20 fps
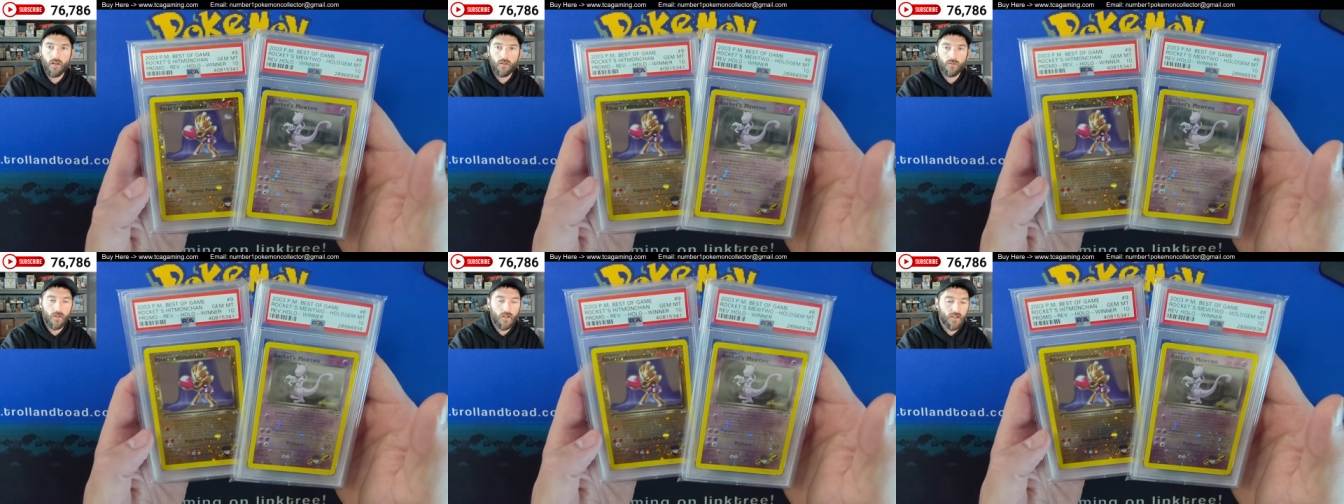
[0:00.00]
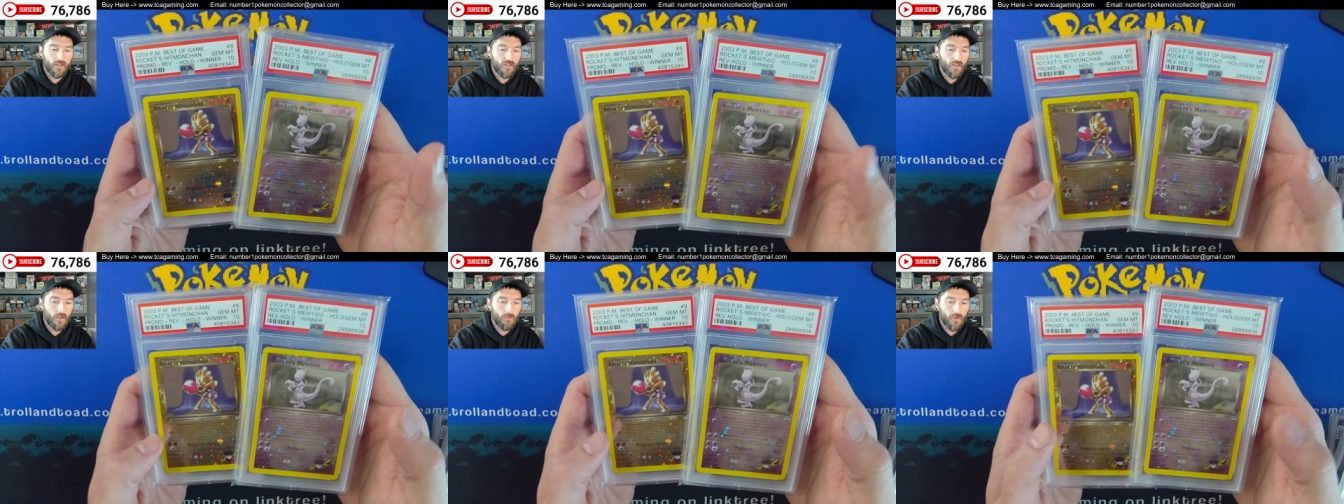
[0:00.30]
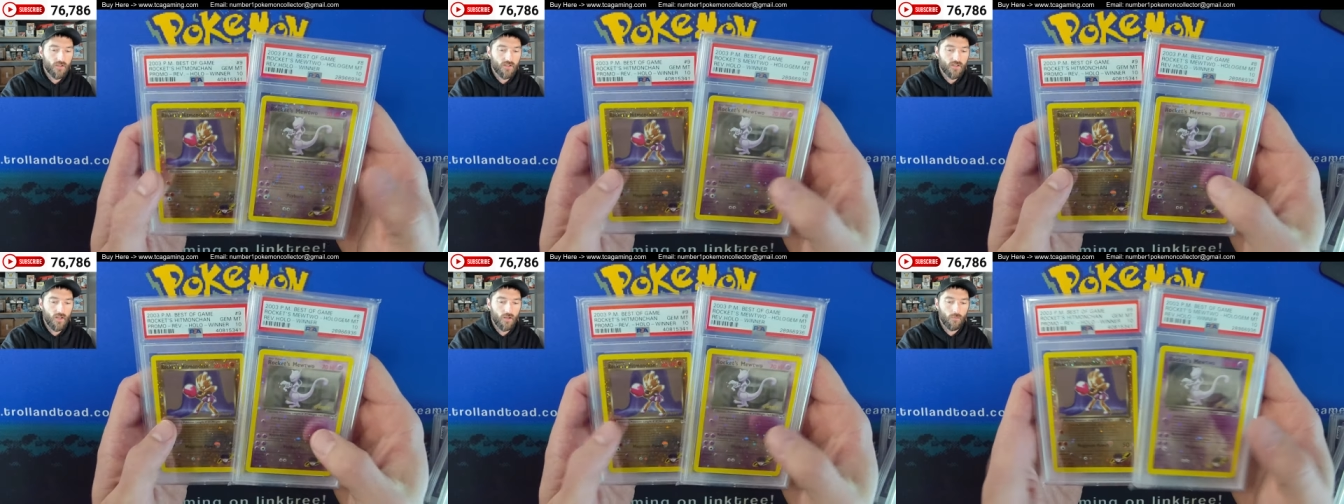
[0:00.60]
Rocket's
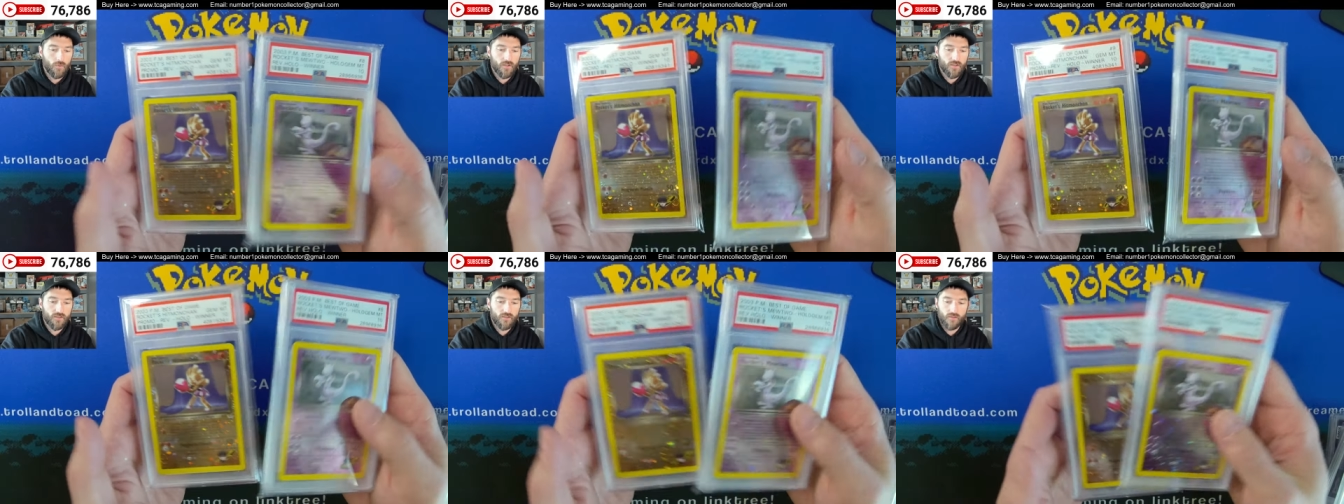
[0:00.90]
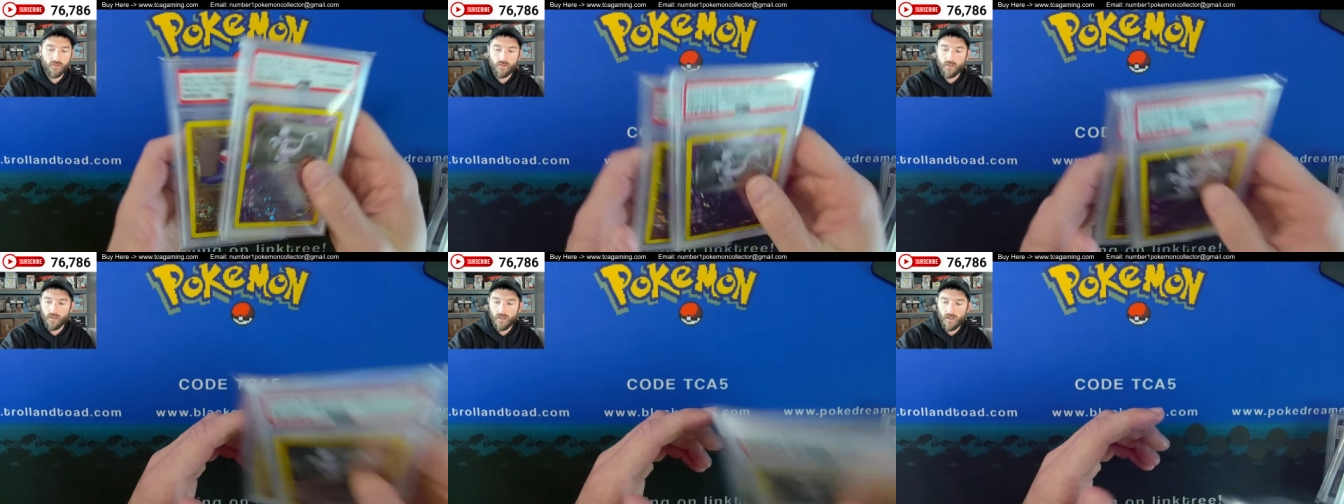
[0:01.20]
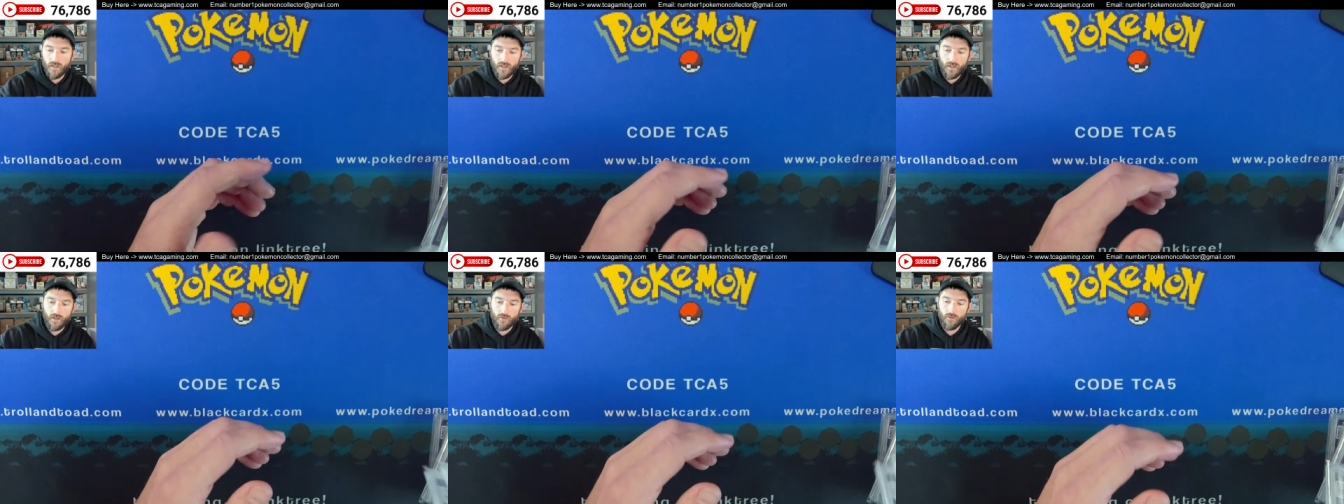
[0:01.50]
Hitmonchan, which did
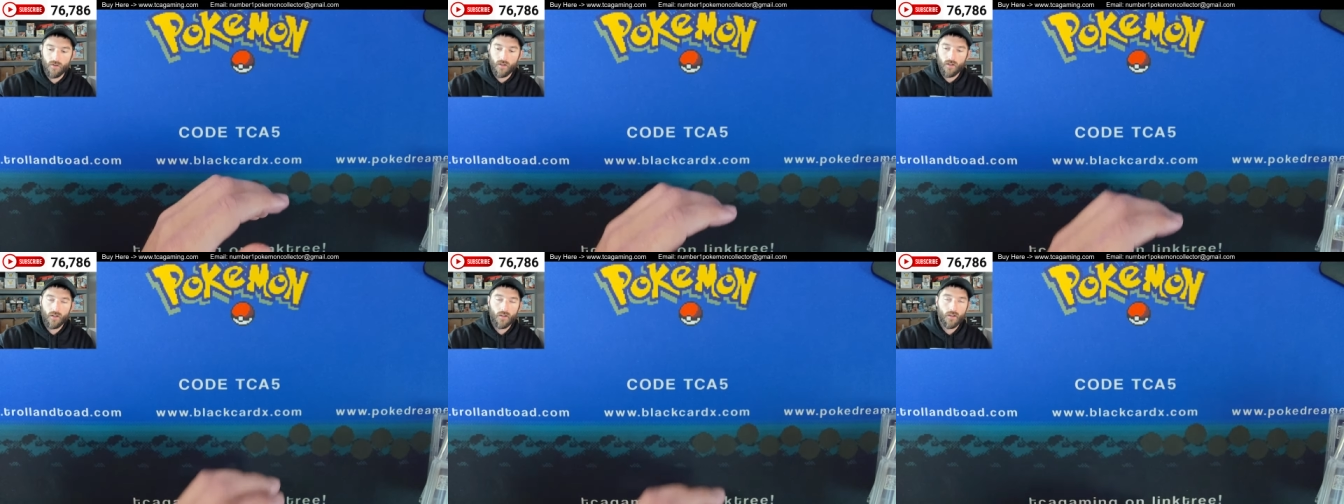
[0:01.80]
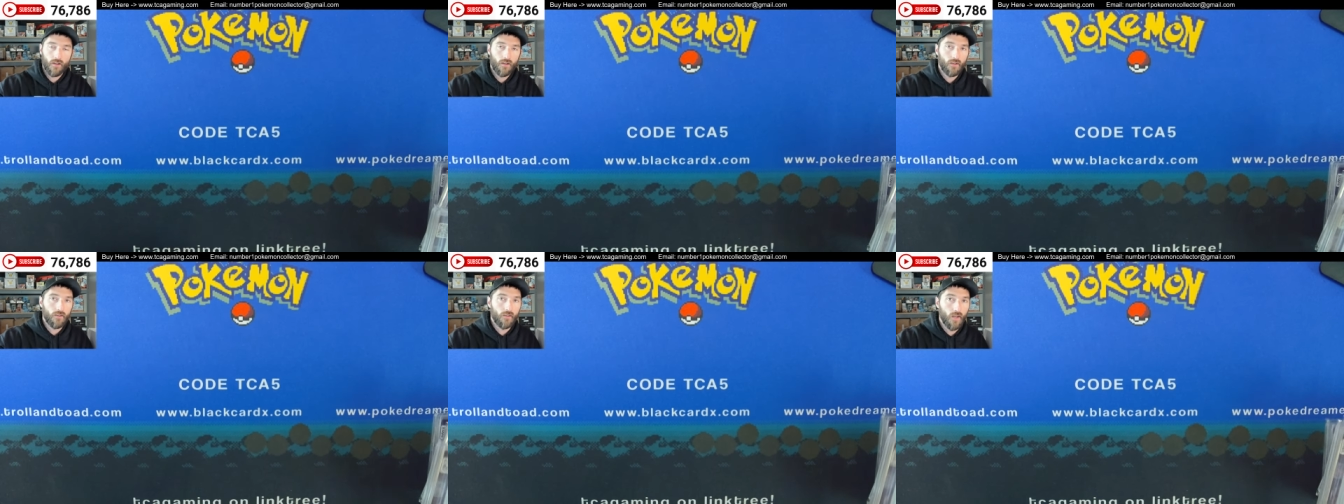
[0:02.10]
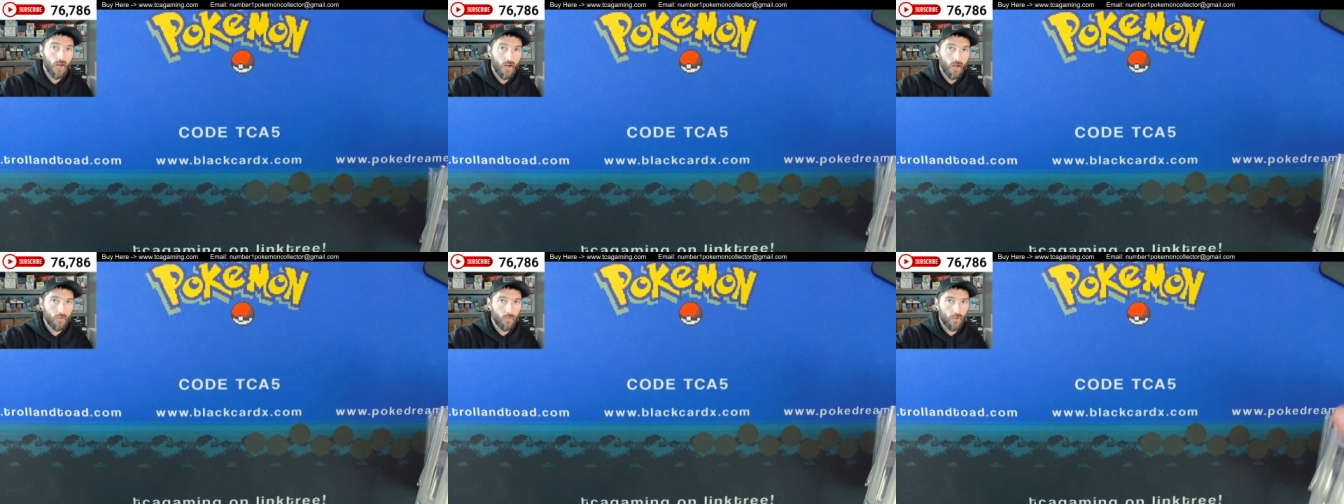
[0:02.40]
not have
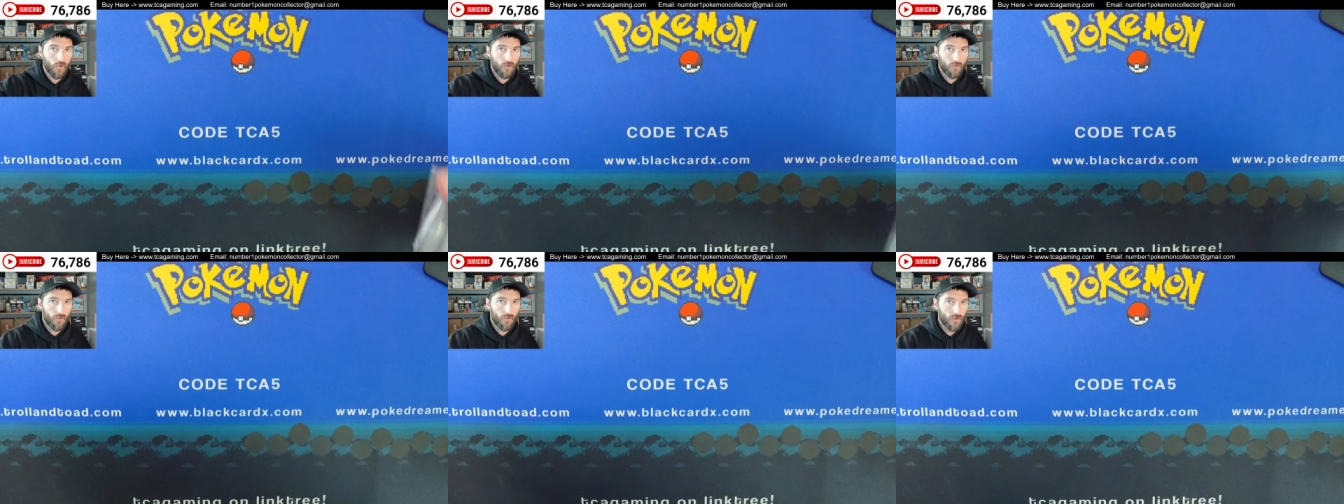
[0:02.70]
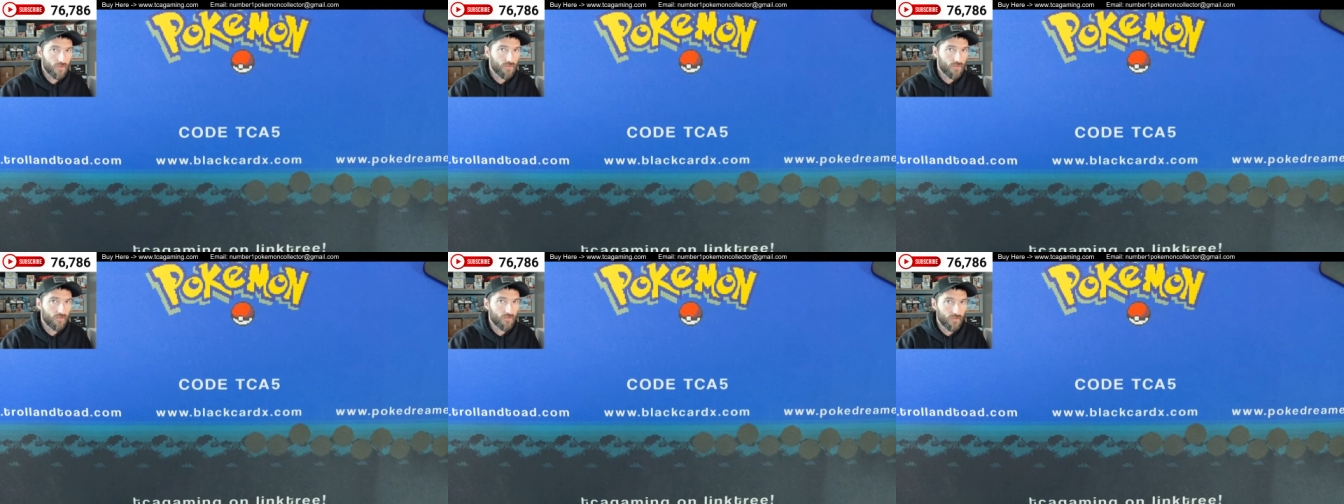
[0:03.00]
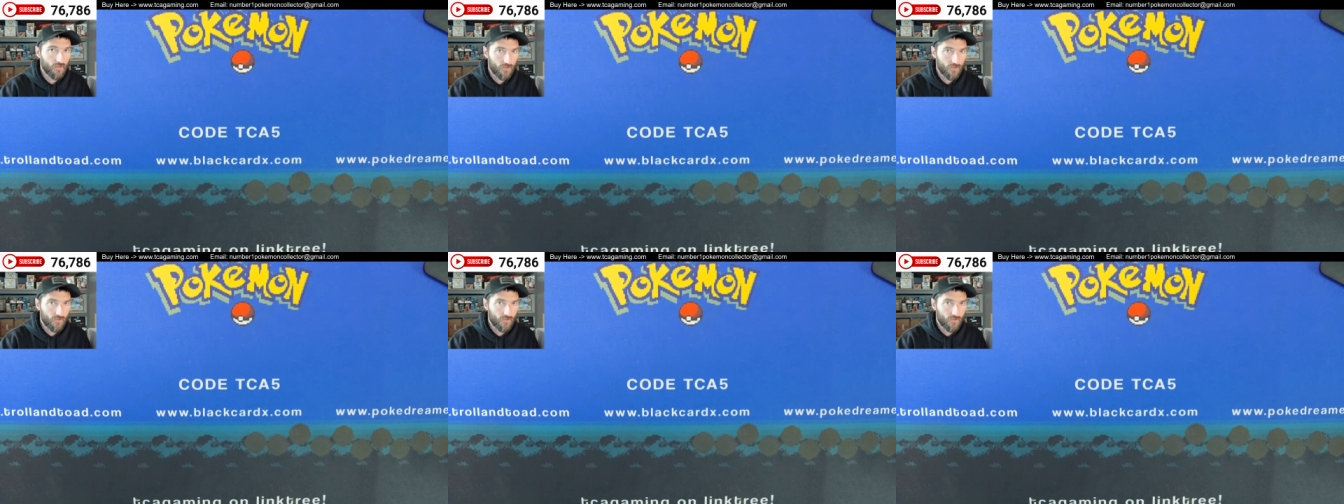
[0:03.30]
non-winner versions as